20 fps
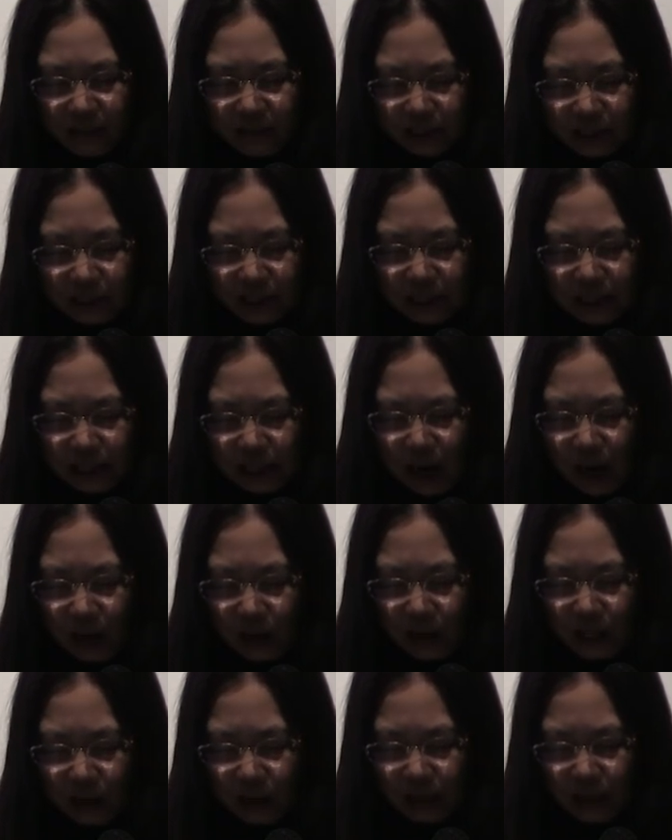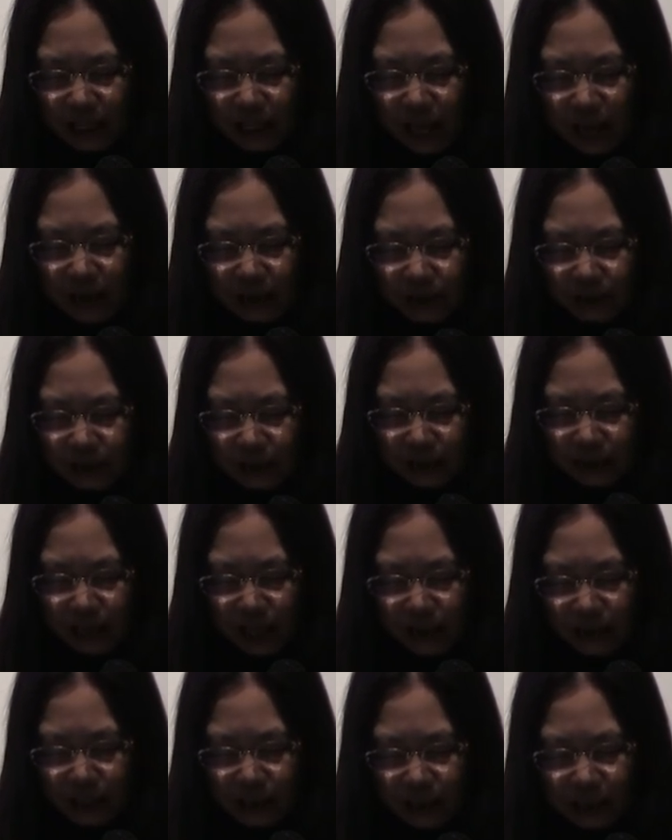This is how he recounts the
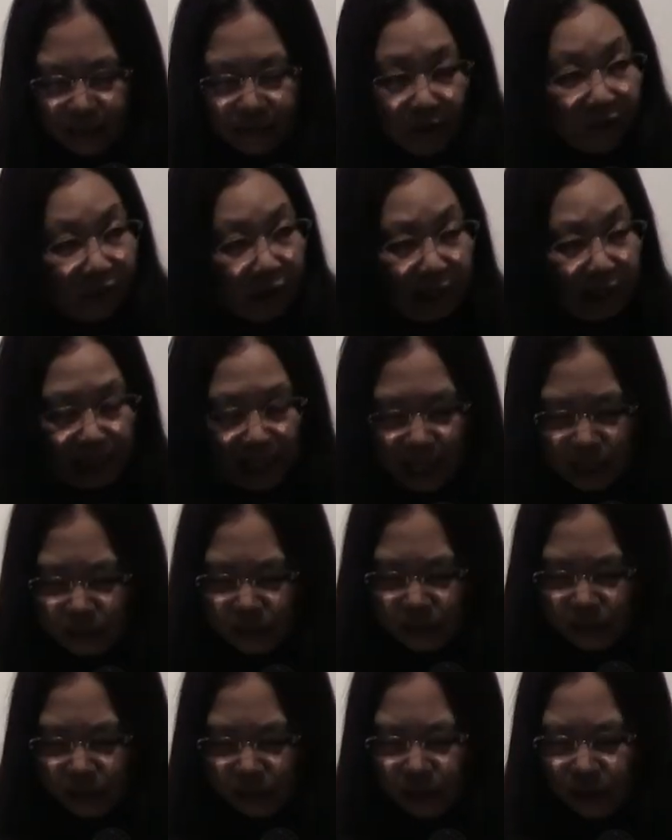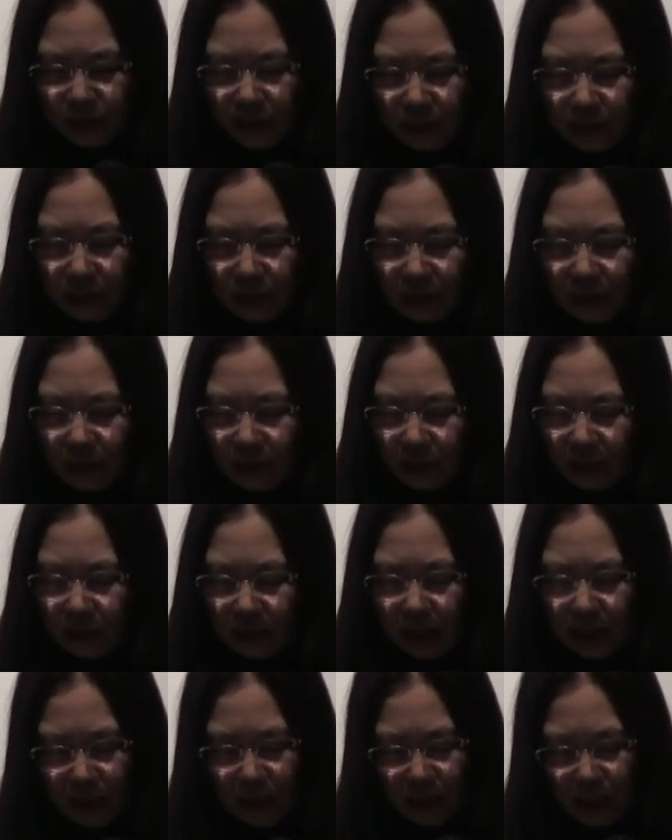narrative of his elders,
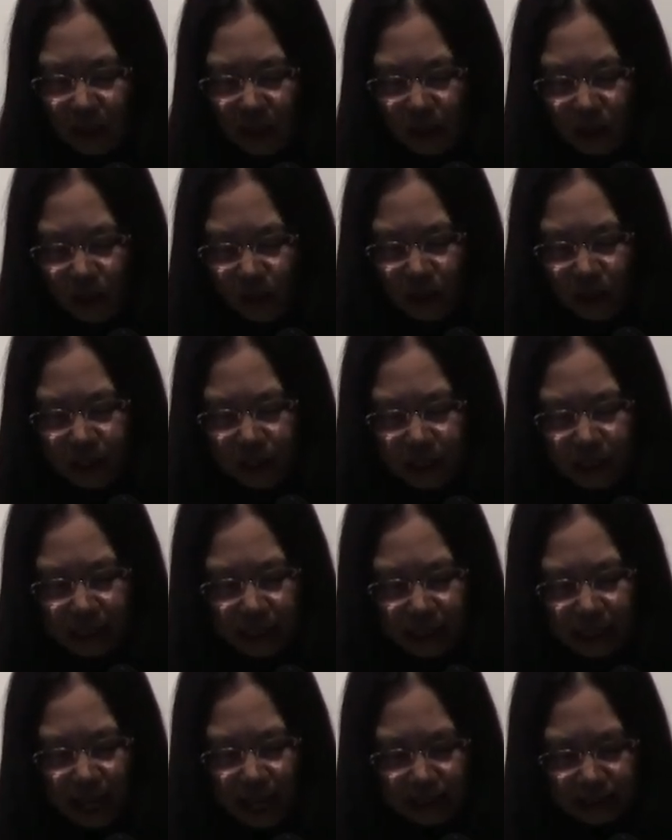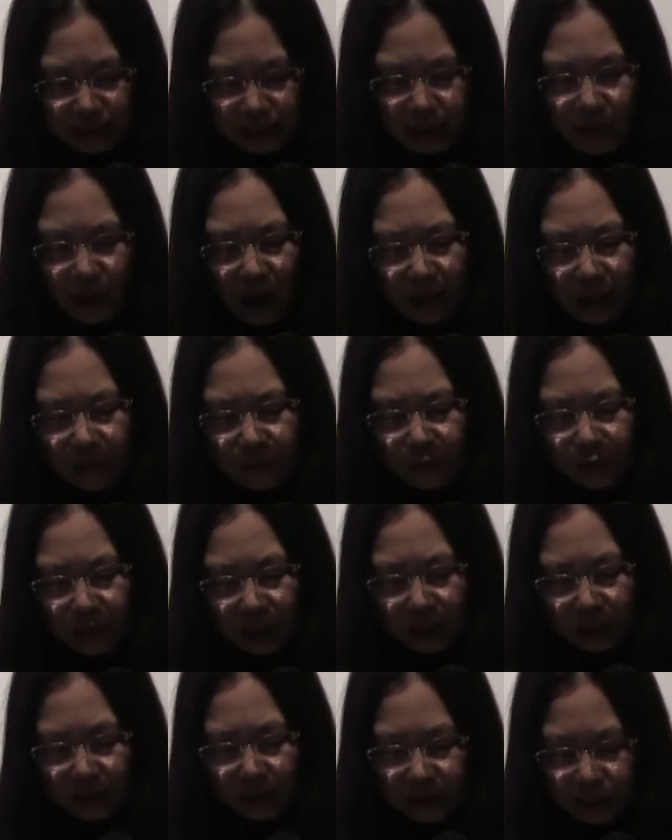which he ascribed
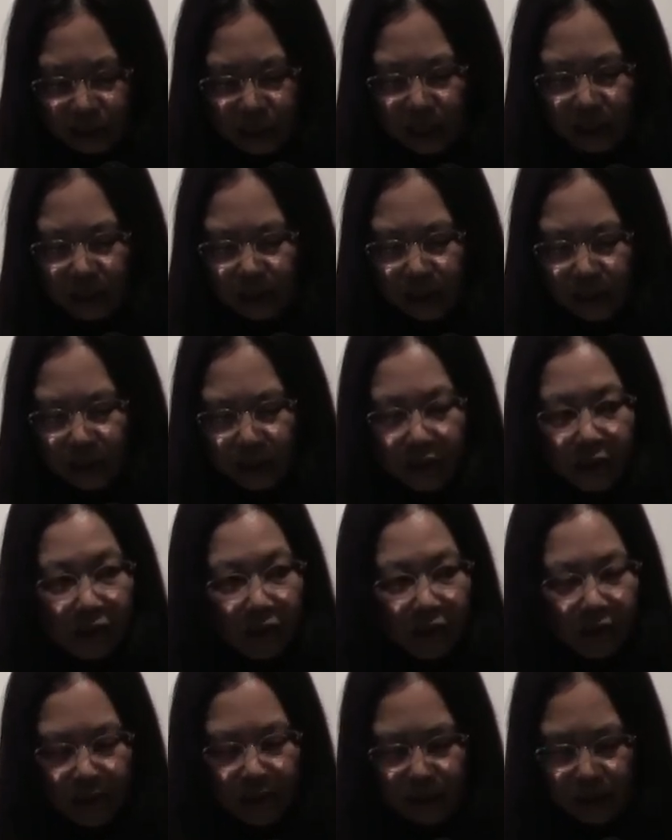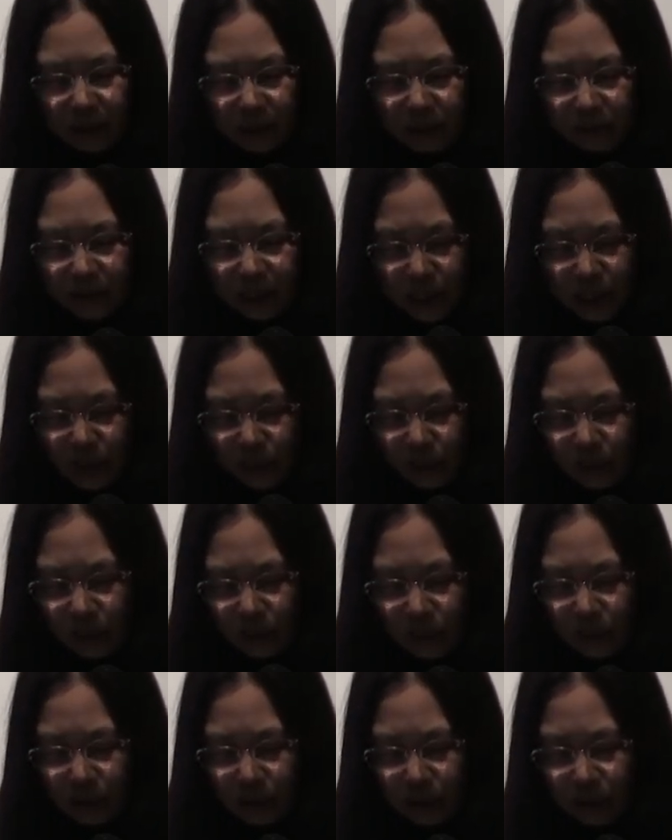to another teller, the
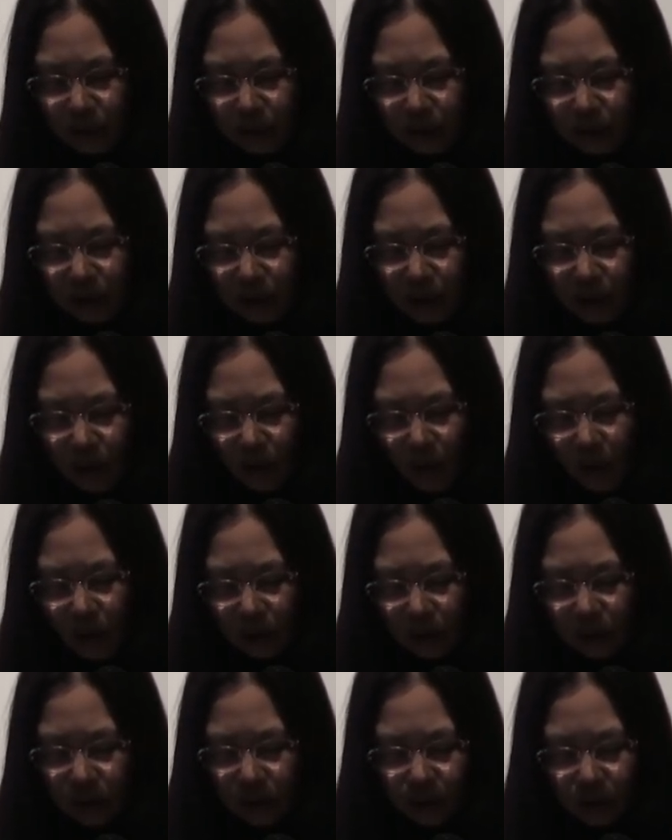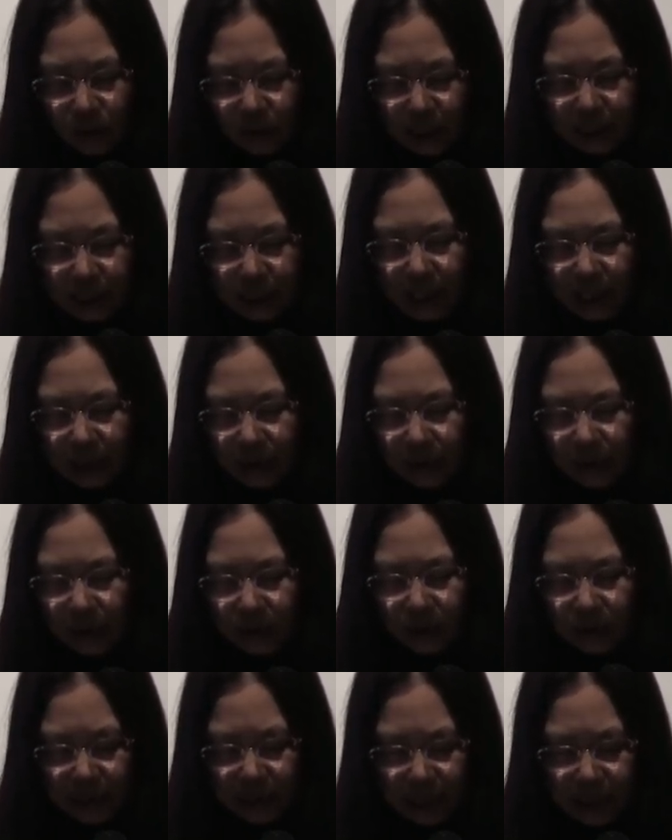griot, or
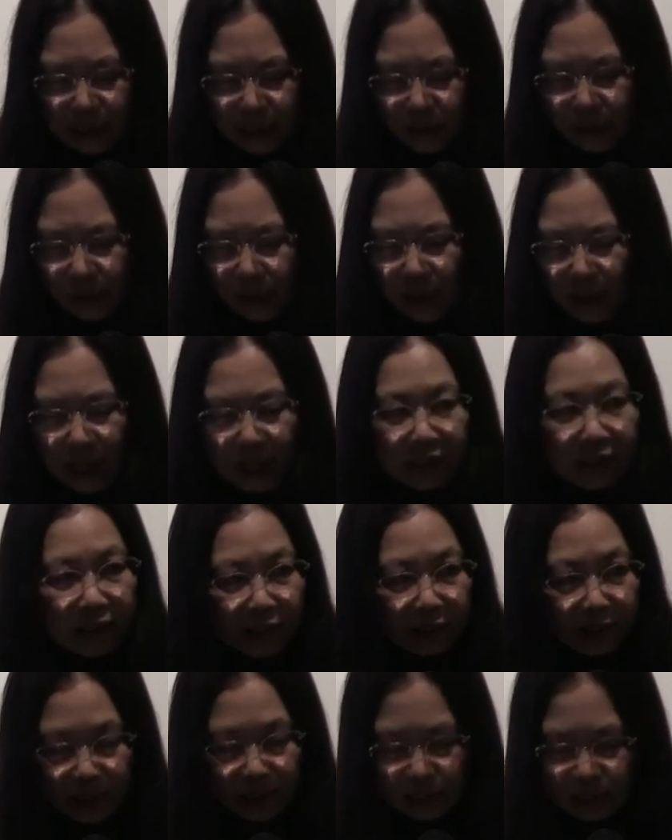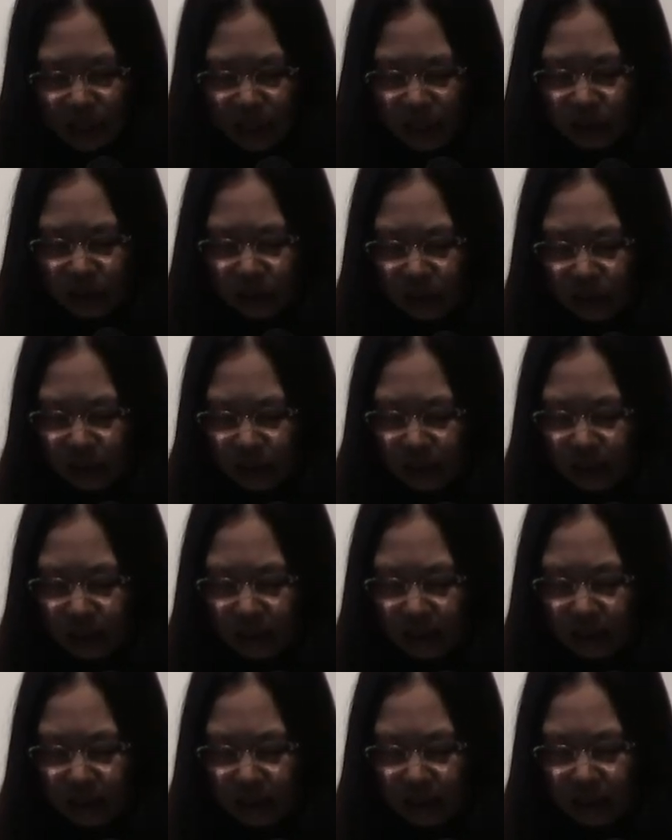storyteller, singer, and
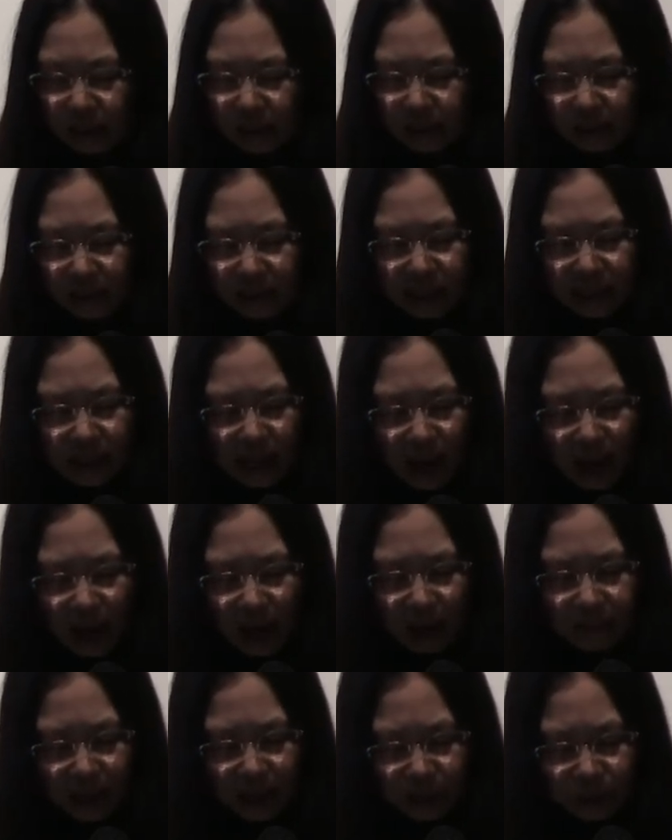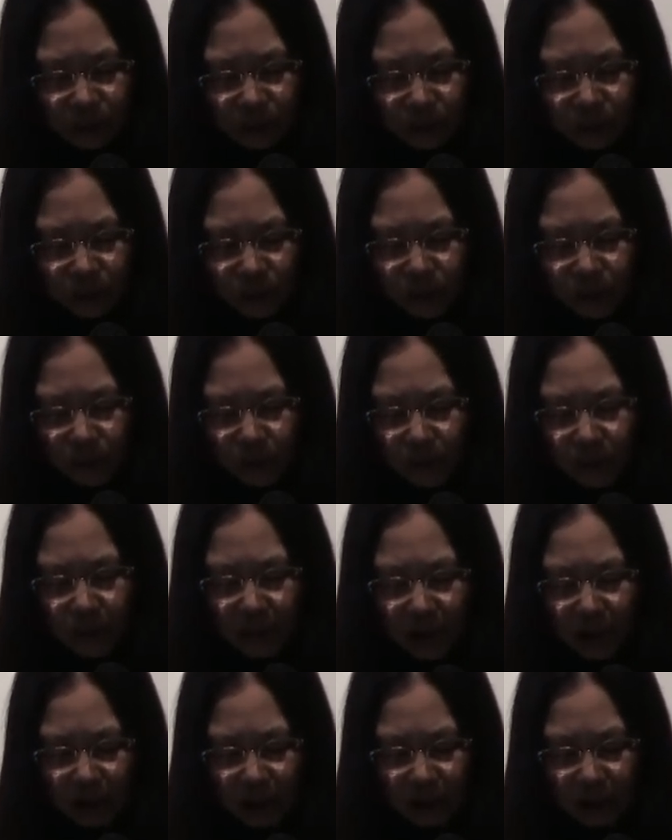genealogist, Amadou
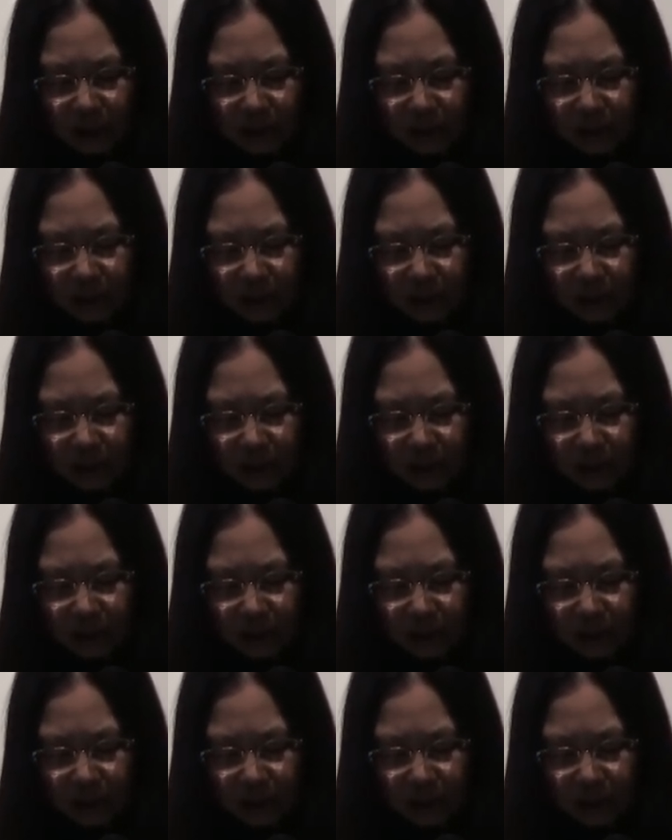Kumba.